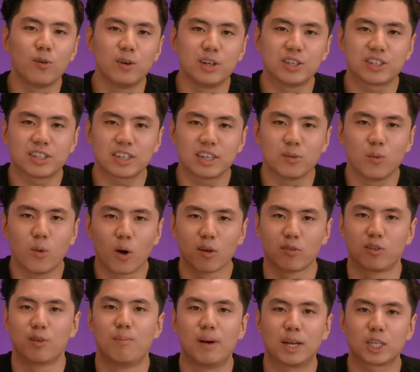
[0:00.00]
is one of
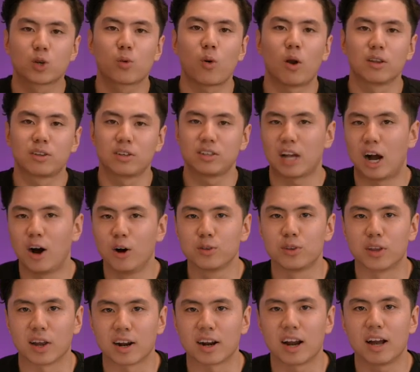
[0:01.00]
the best qualities out
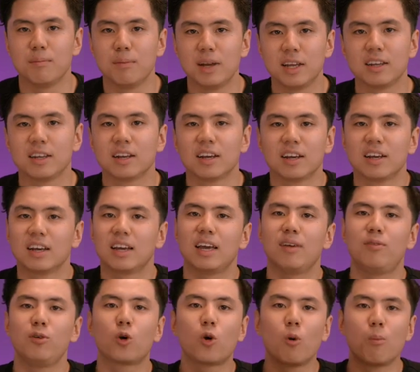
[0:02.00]
there. I mean, if
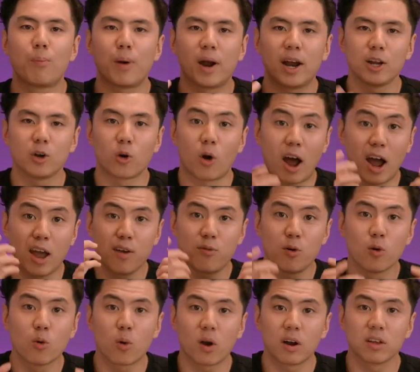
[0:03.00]
you compare your
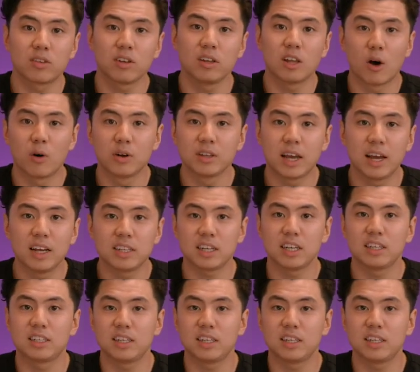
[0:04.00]
iPhone quality nowadays, it's